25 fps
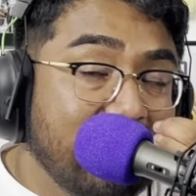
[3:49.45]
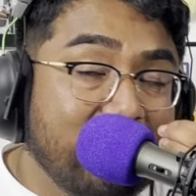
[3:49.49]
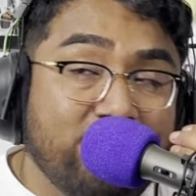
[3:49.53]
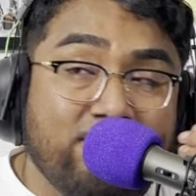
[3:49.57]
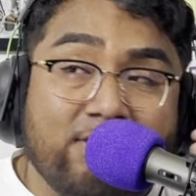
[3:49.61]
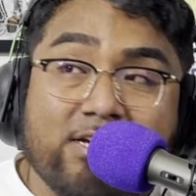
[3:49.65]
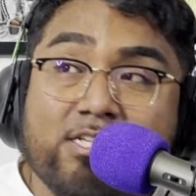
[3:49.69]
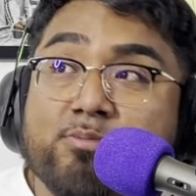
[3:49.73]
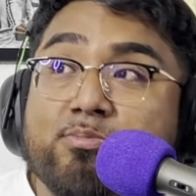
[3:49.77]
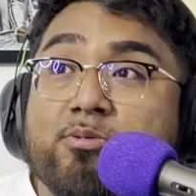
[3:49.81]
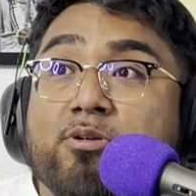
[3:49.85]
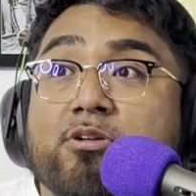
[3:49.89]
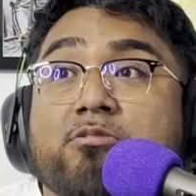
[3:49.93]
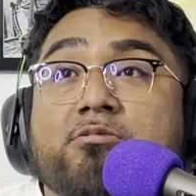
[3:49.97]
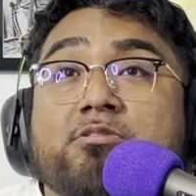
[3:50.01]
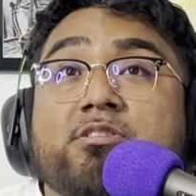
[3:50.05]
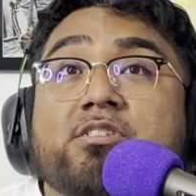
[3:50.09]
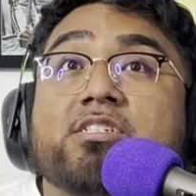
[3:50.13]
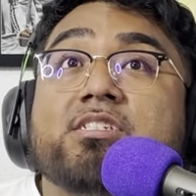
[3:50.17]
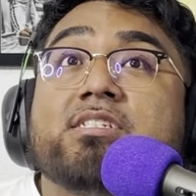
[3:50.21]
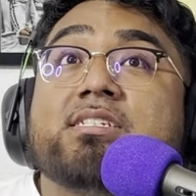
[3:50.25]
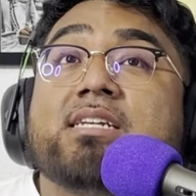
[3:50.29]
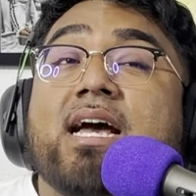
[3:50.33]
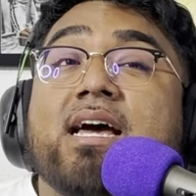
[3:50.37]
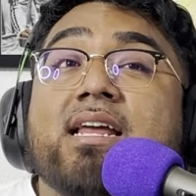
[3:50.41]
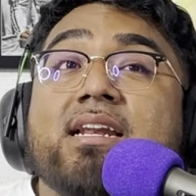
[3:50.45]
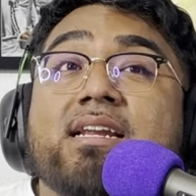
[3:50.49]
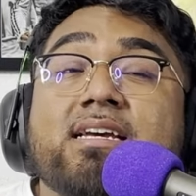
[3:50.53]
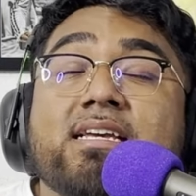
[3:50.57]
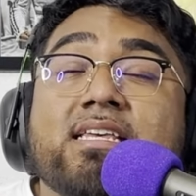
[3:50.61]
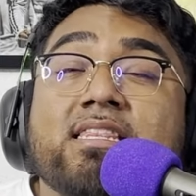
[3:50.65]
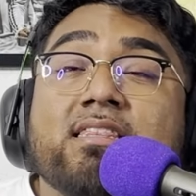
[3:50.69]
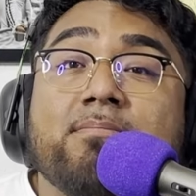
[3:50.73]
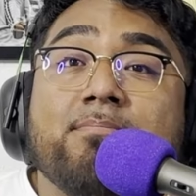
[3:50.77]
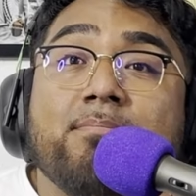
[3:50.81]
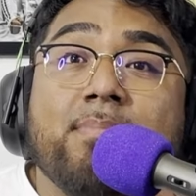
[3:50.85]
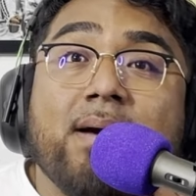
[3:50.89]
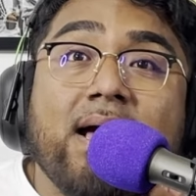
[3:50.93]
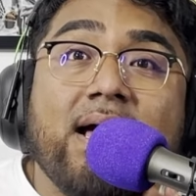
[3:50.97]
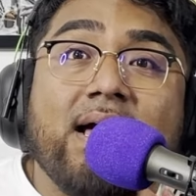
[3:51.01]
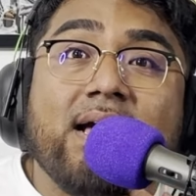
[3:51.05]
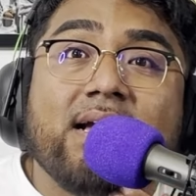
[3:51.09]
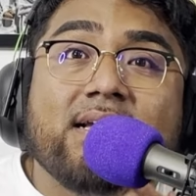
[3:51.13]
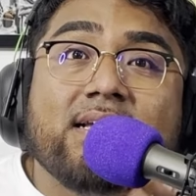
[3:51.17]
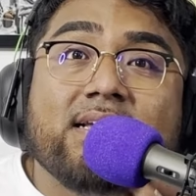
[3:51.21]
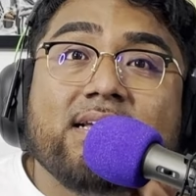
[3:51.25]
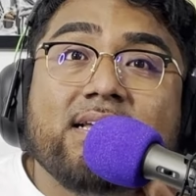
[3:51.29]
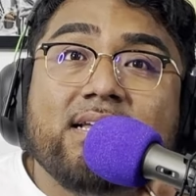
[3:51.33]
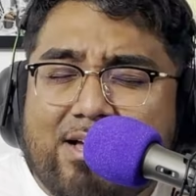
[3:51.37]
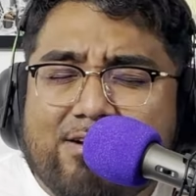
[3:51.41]
Westbrook was just kind of in the
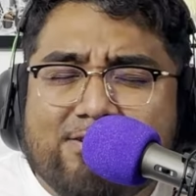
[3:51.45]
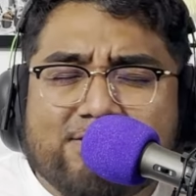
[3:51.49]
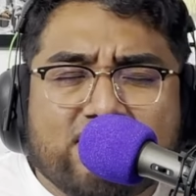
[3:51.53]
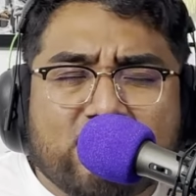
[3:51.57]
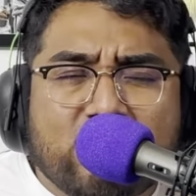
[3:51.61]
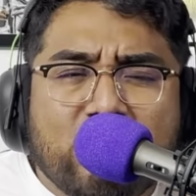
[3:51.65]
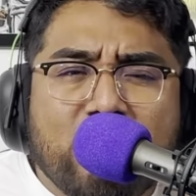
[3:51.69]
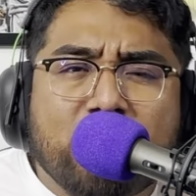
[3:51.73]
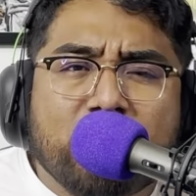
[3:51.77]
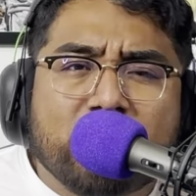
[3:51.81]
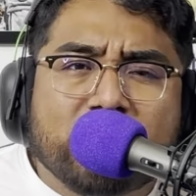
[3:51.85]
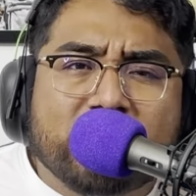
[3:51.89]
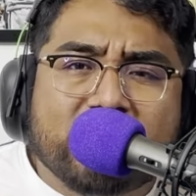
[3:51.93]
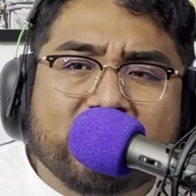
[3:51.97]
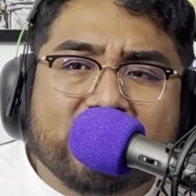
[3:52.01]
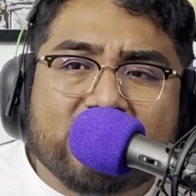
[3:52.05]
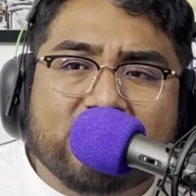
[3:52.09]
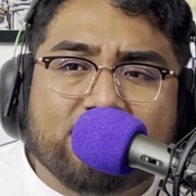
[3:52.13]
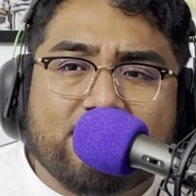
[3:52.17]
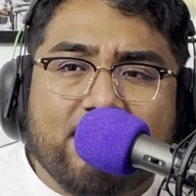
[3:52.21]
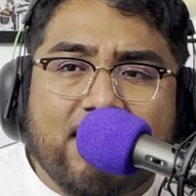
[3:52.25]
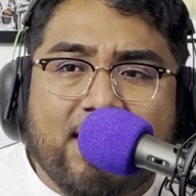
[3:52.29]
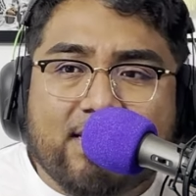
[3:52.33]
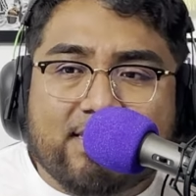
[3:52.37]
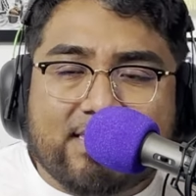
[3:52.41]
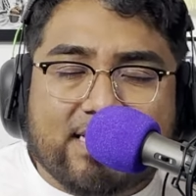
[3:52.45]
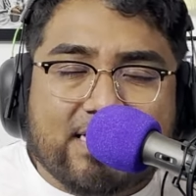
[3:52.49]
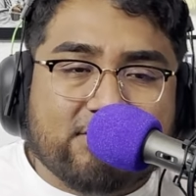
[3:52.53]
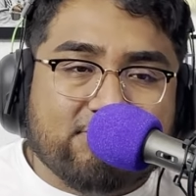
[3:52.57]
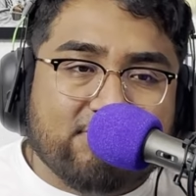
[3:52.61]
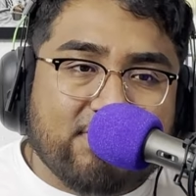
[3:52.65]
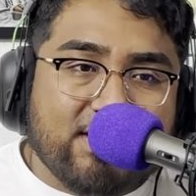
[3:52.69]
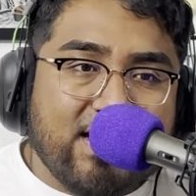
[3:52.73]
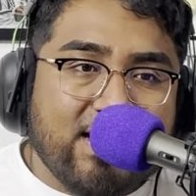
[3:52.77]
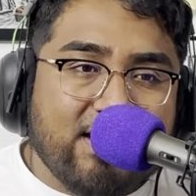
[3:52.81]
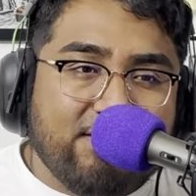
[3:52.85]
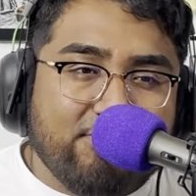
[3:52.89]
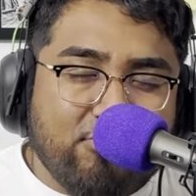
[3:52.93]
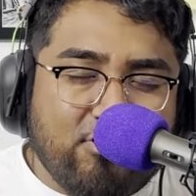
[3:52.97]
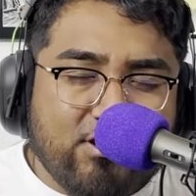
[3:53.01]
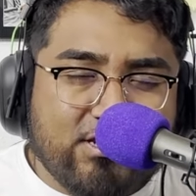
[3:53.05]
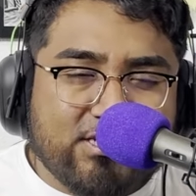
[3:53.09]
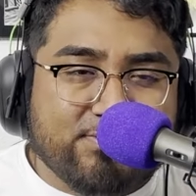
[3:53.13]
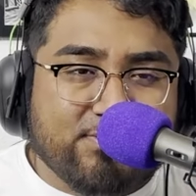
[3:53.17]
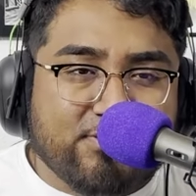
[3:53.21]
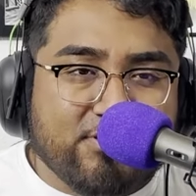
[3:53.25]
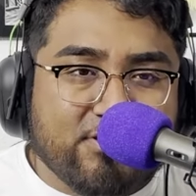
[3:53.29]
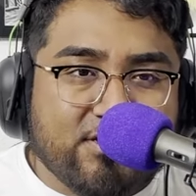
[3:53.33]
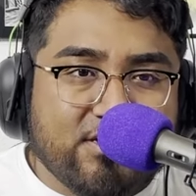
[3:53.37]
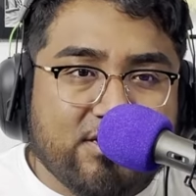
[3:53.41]
back. That was a couple of seasons back. That's why I had
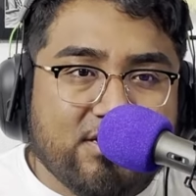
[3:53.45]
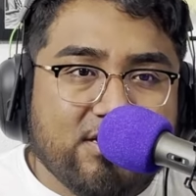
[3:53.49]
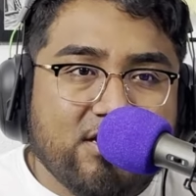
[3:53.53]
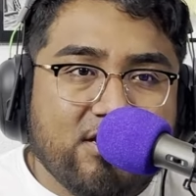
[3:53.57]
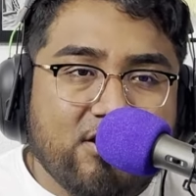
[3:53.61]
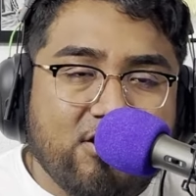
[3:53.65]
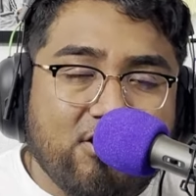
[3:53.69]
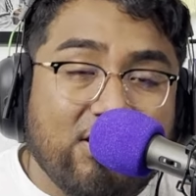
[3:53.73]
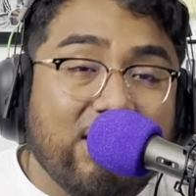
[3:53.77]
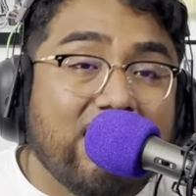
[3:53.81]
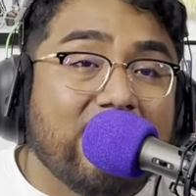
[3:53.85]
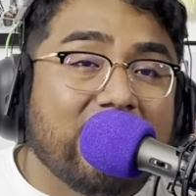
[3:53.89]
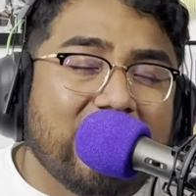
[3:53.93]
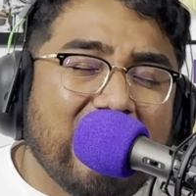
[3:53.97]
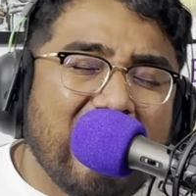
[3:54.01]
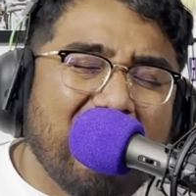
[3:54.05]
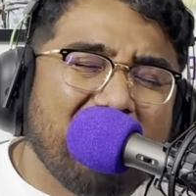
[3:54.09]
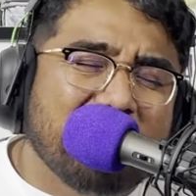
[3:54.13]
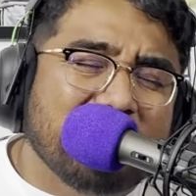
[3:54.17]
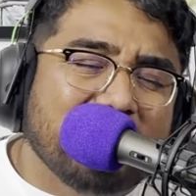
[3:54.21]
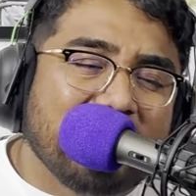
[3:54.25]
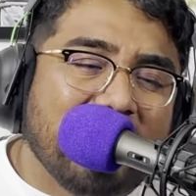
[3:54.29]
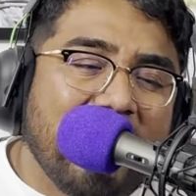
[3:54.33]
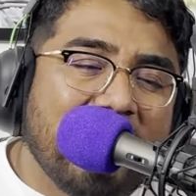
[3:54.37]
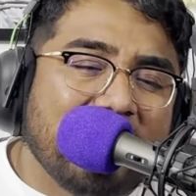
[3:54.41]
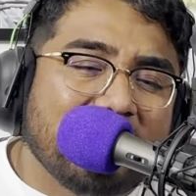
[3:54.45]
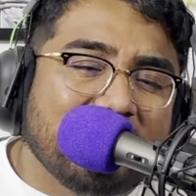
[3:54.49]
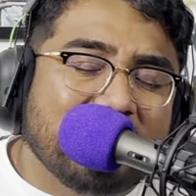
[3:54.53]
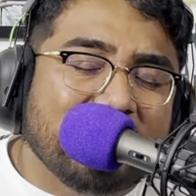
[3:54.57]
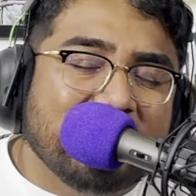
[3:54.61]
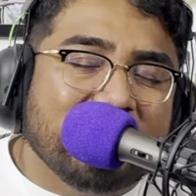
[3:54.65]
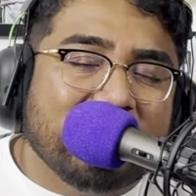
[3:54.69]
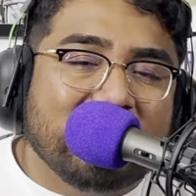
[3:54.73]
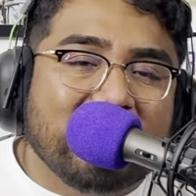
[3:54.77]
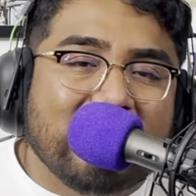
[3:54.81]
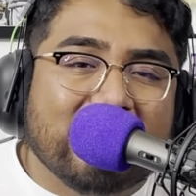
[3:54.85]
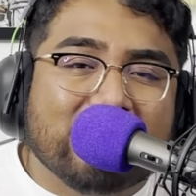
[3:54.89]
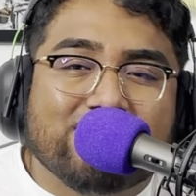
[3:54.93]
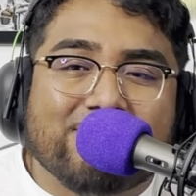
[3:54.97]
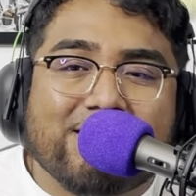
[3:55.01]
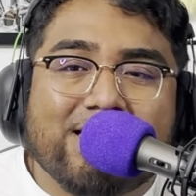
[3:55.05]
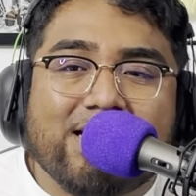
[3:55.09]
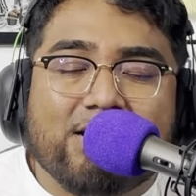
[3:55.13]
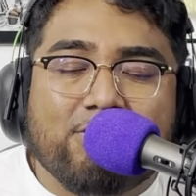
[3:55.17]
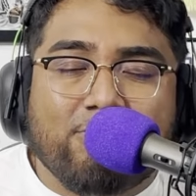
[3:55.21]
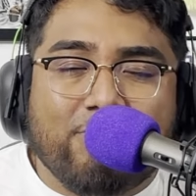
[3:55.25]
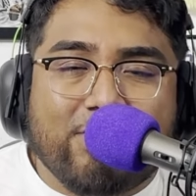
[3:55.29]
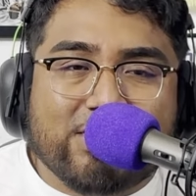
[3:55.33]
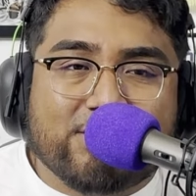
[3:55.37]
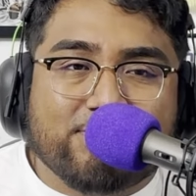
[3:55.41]
Westbrook. Or, like, that was last season. That's why I
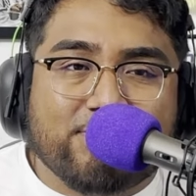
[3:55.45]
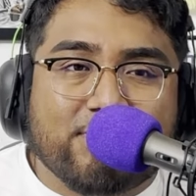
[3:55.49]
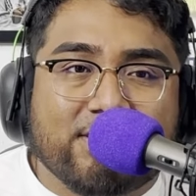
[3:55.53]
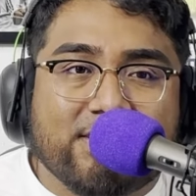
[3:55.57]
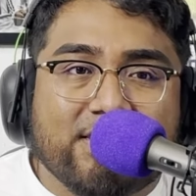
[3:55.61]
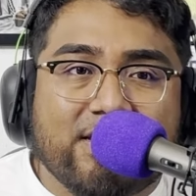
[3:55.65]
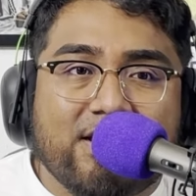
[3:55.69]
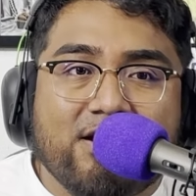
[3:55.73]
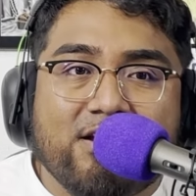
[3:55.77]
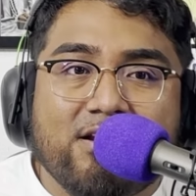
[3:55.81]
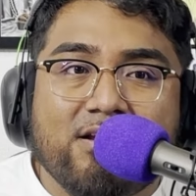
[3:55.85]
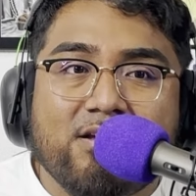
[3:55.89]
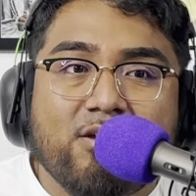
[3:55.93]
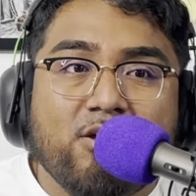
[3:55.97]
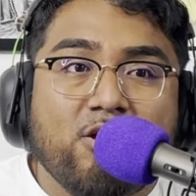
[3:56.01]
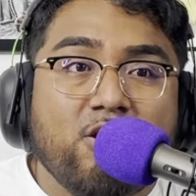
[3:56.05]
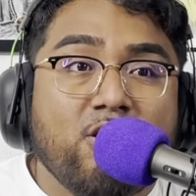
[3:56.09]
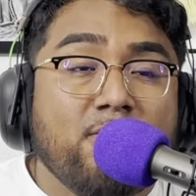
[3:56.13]
had Westbrook there.